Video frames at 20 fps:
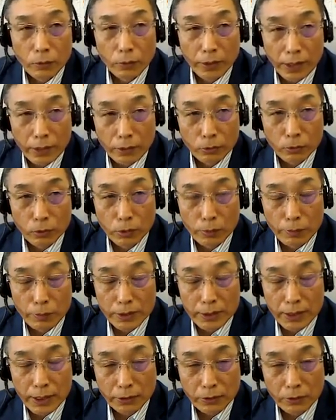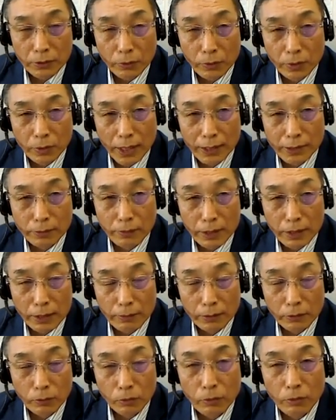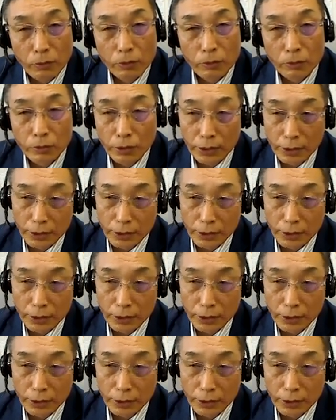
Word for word: So, what about today?